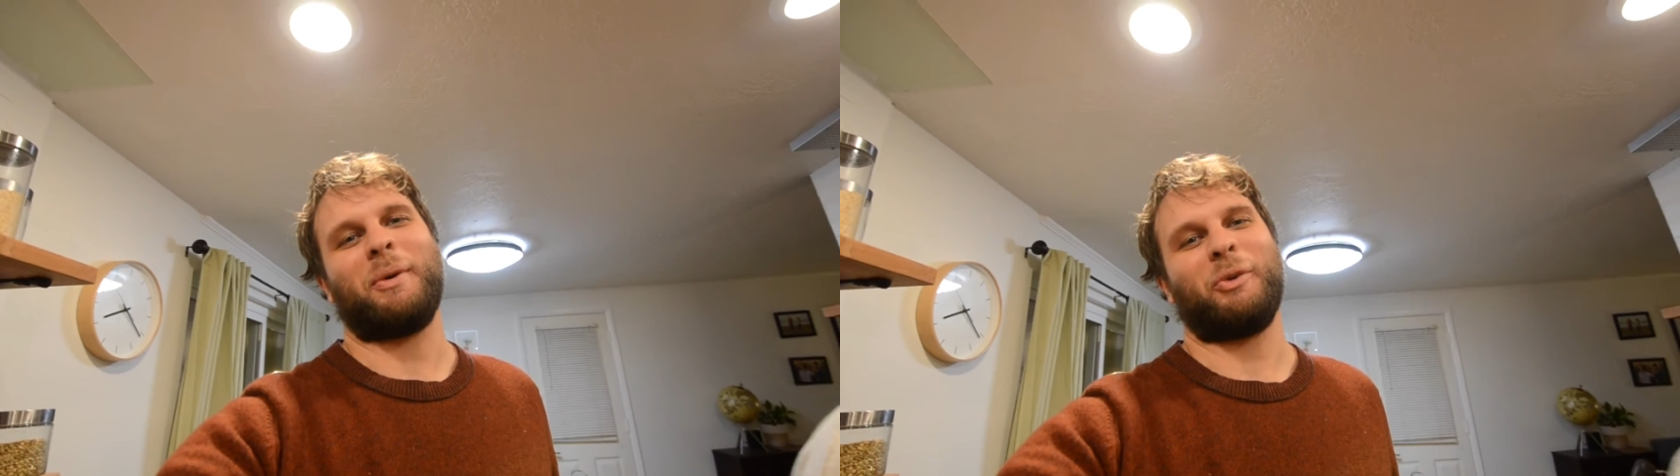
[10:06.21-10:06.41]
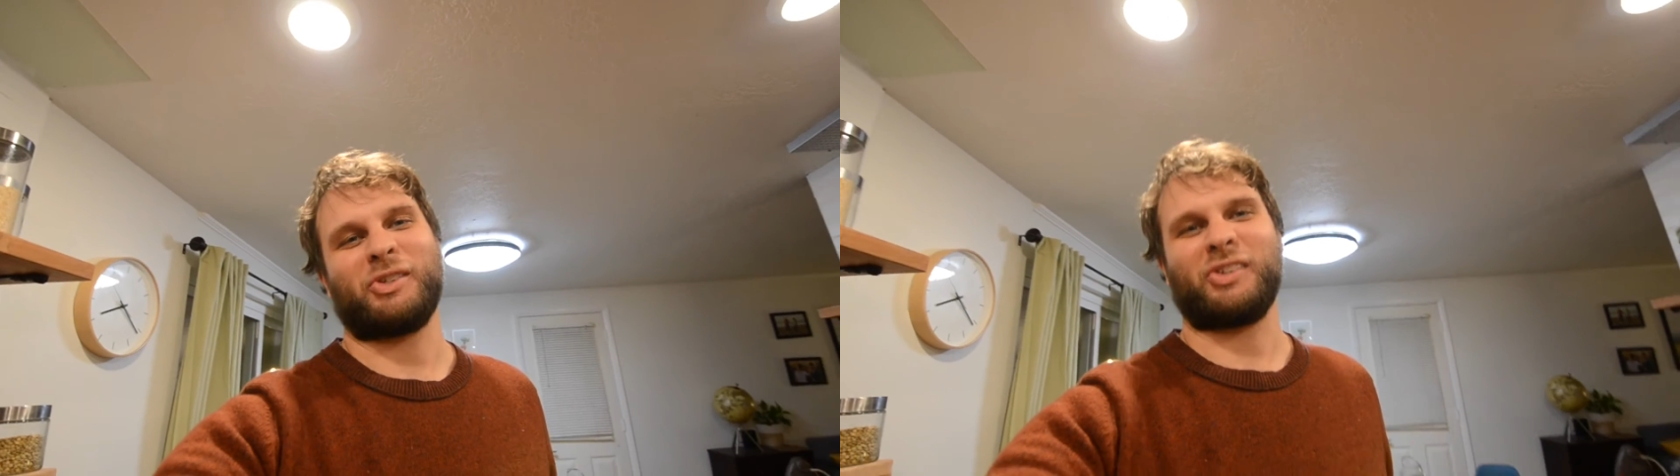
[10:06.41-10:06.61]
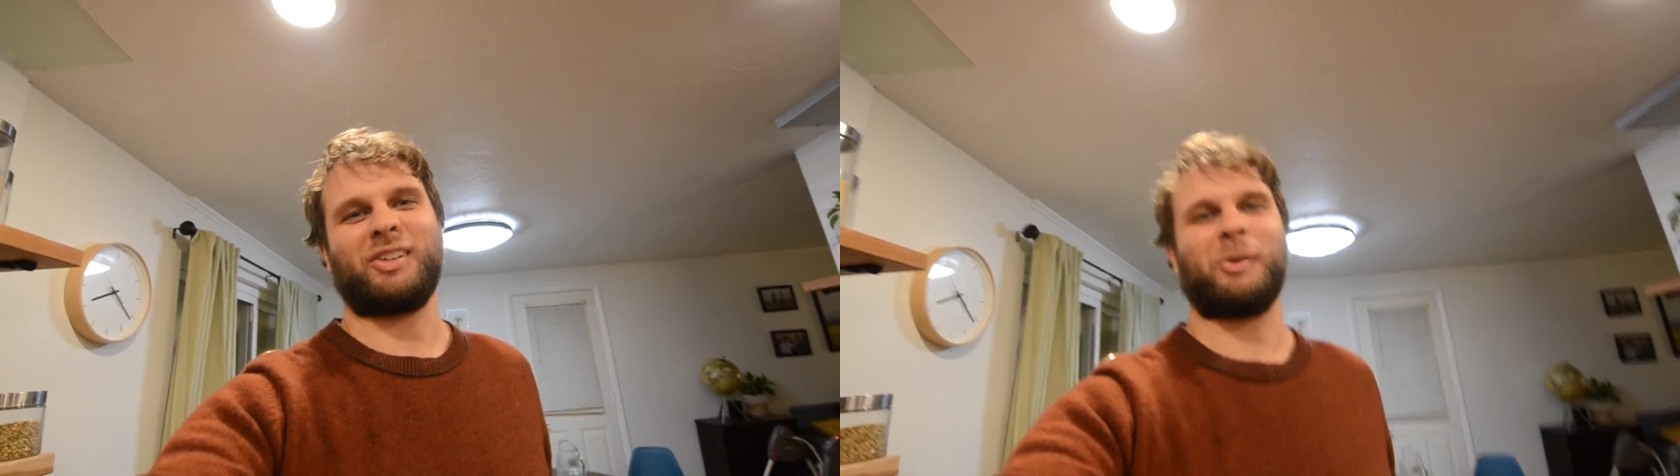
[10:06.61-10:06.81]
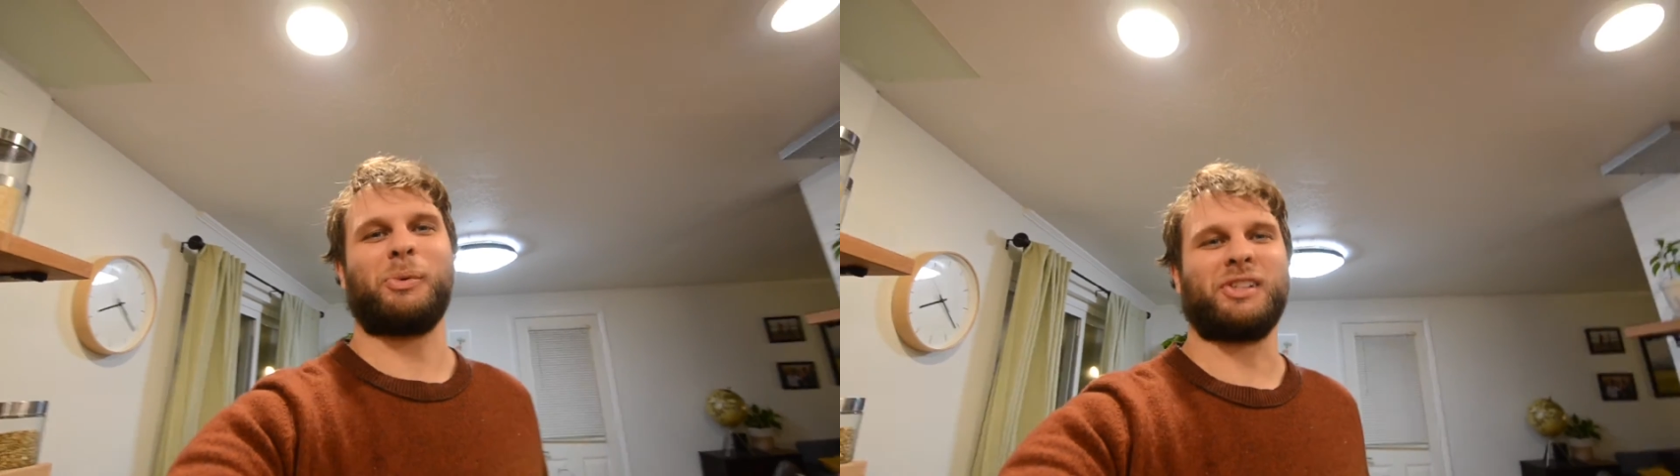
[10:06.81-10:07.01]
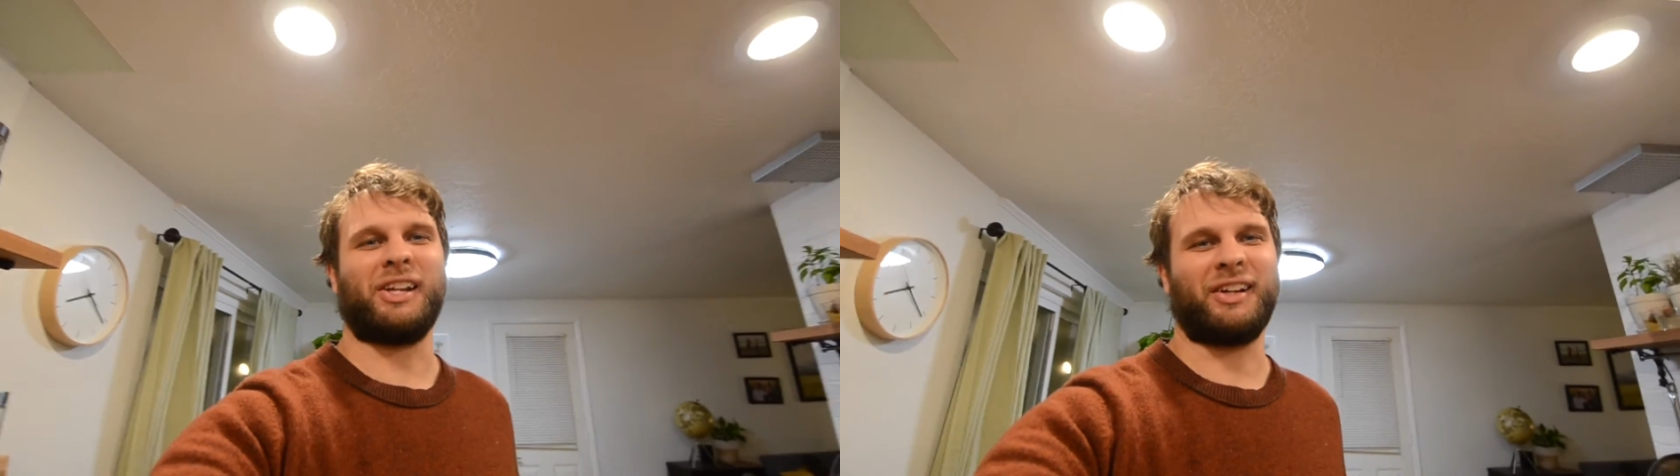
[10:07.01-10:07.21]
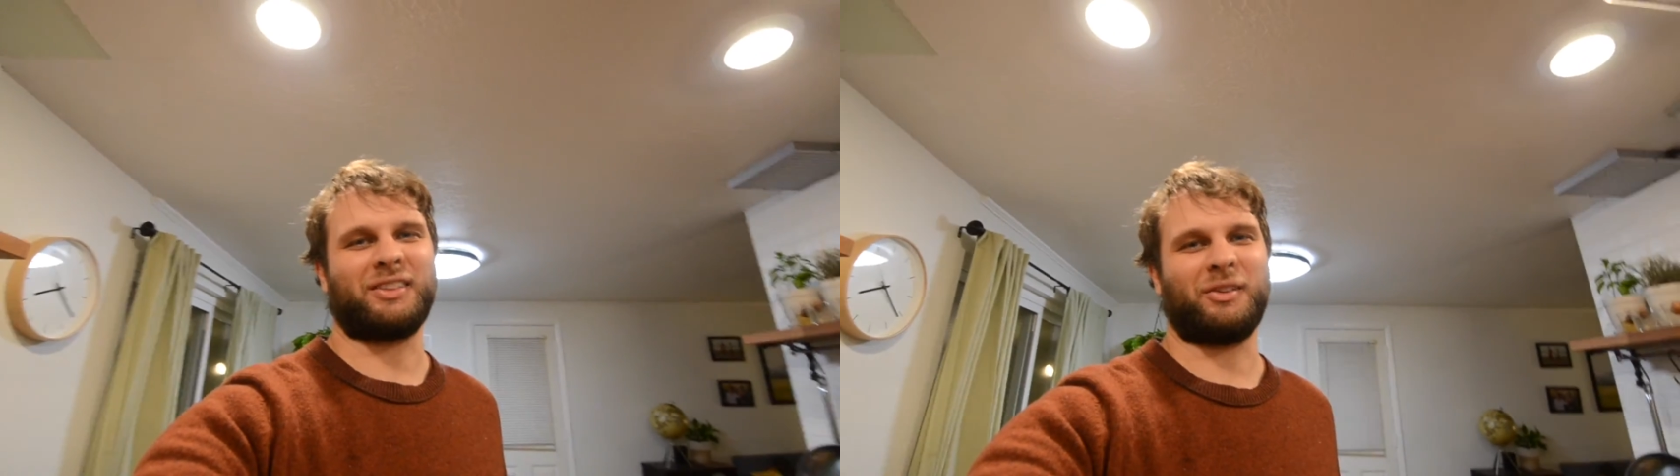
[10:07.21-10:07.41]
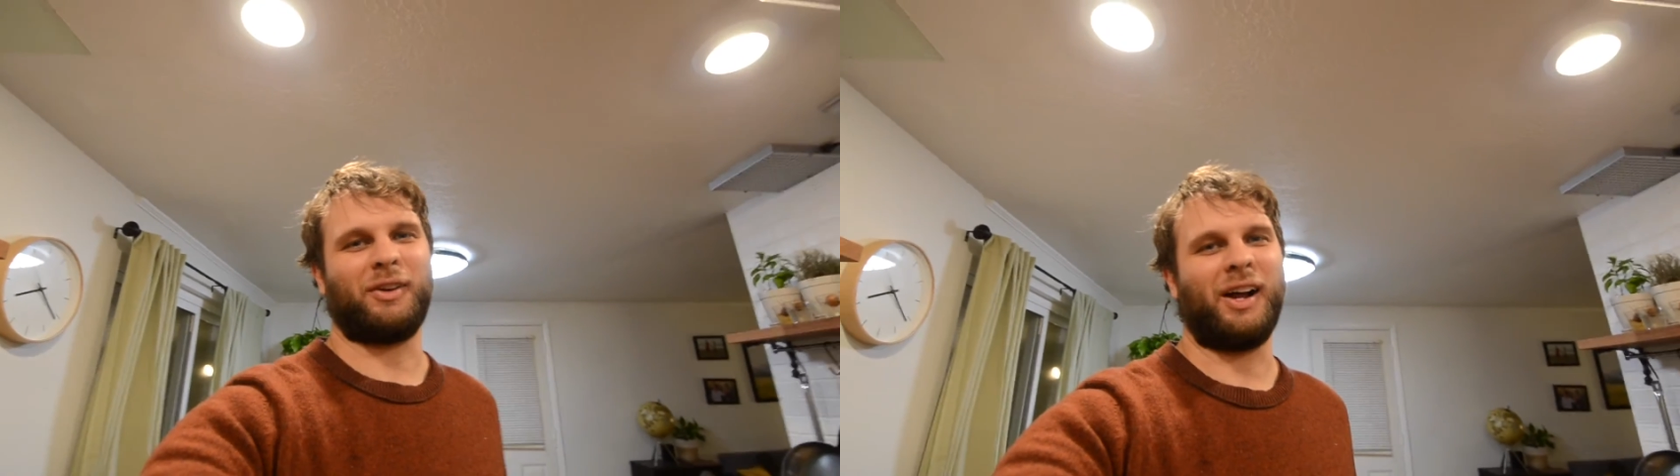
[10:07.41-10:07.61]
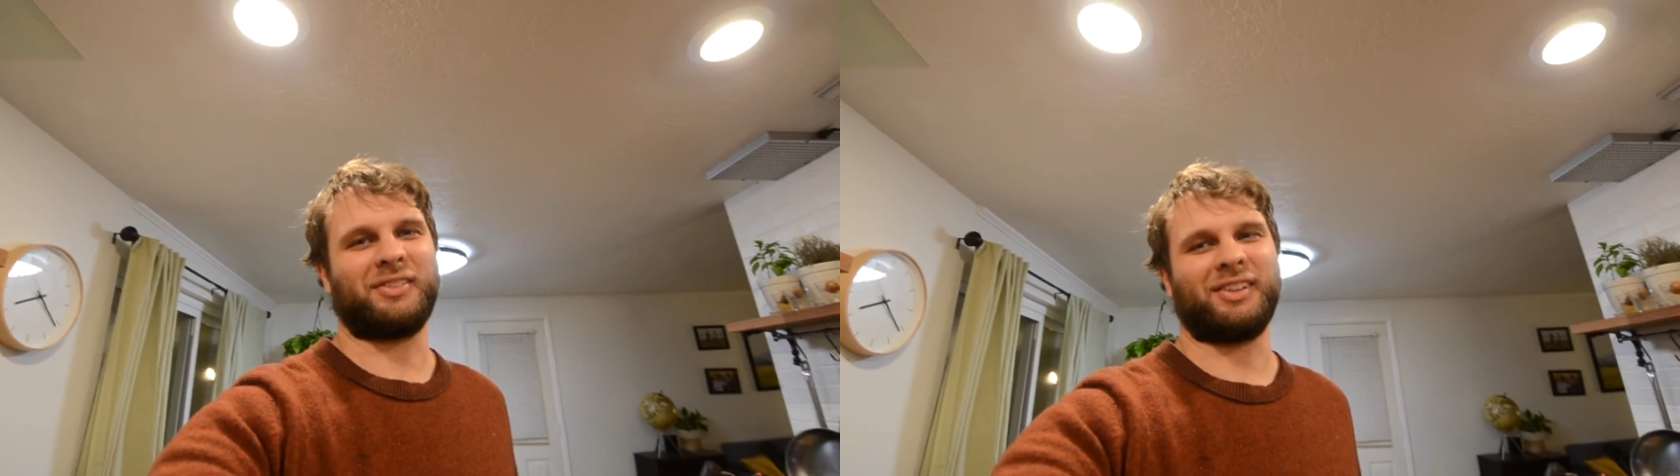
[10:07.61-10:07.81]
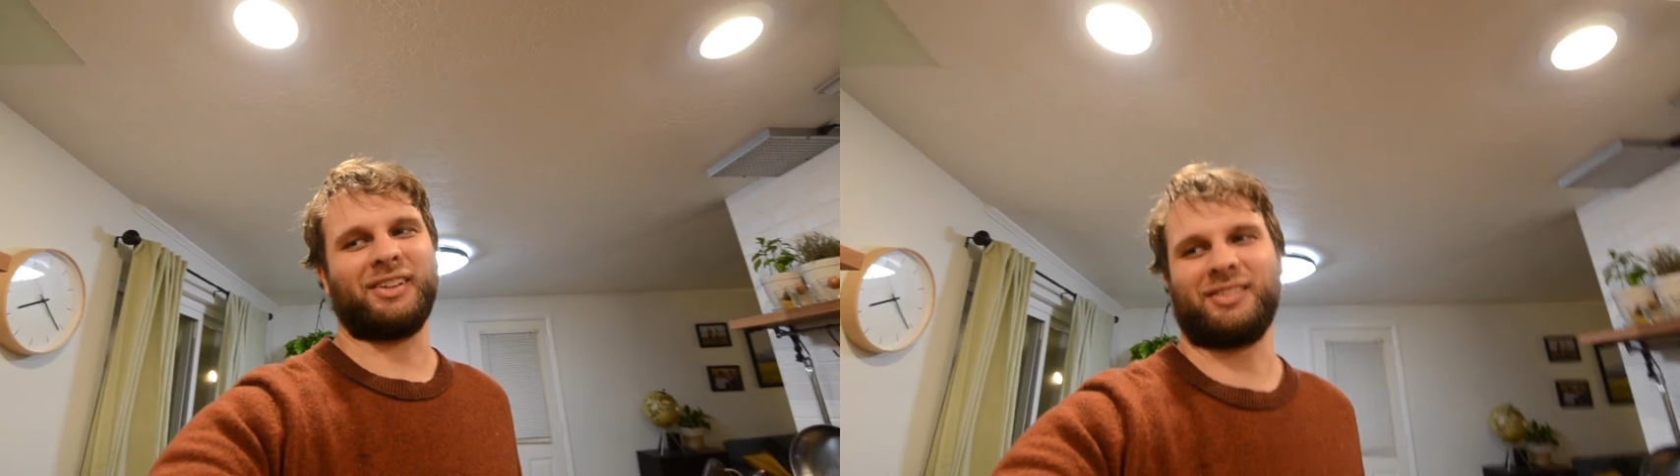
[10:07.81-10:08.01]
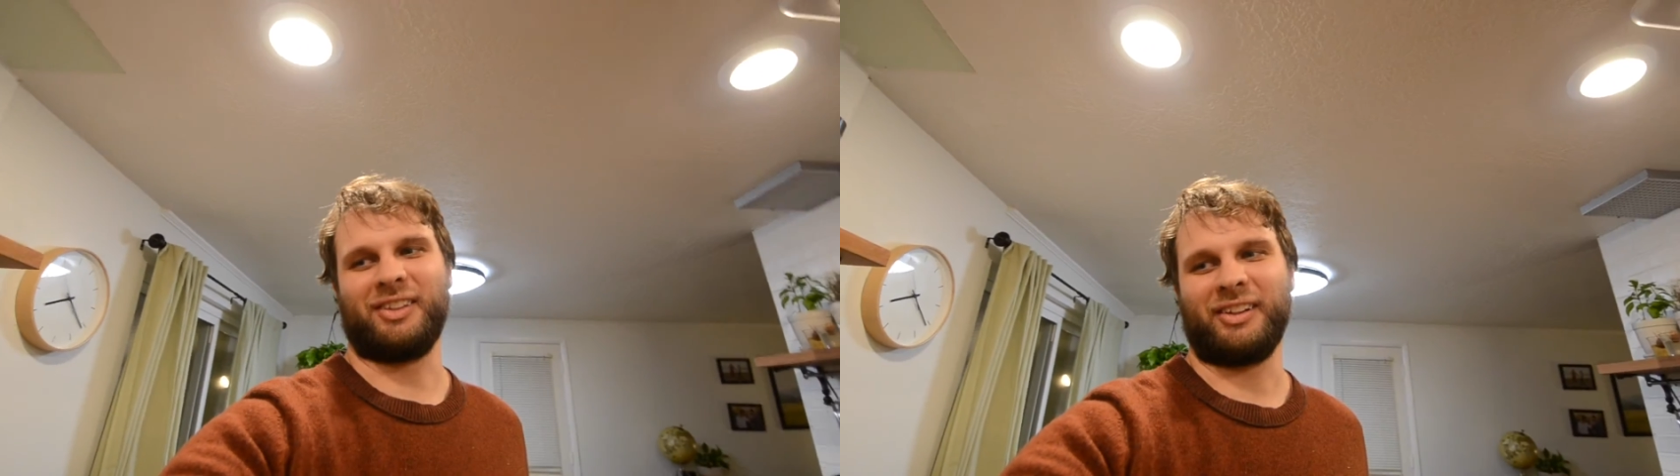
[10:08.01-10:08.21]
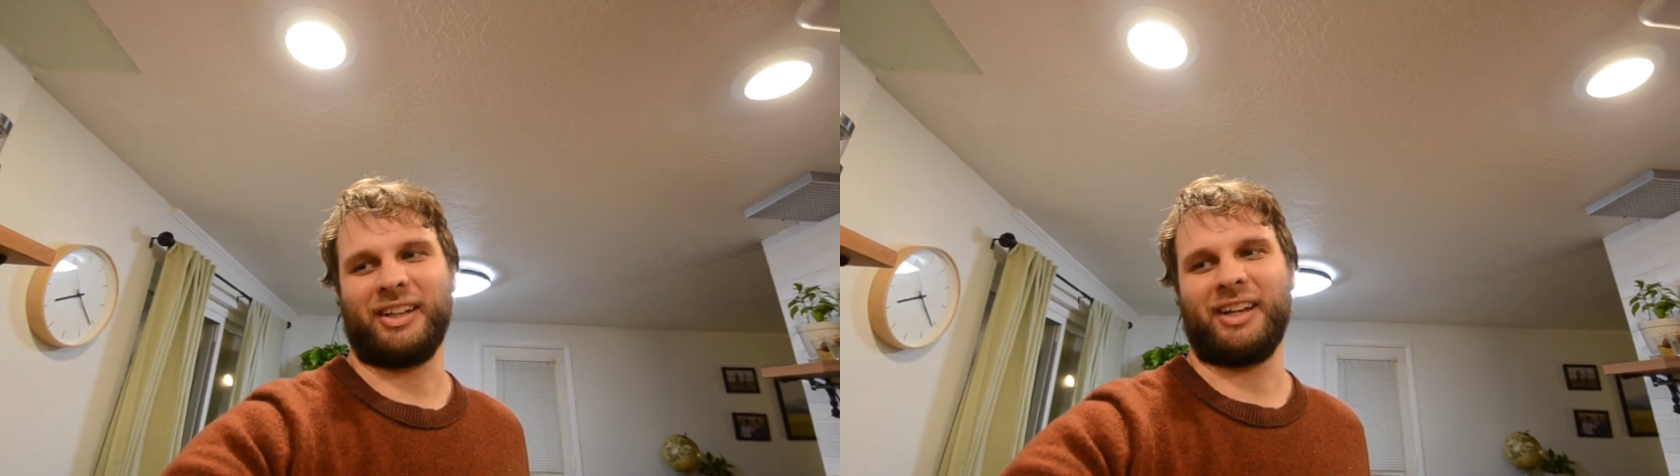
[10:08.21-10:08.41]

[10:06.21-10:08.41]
but we're just gonna pretend like the frosting is still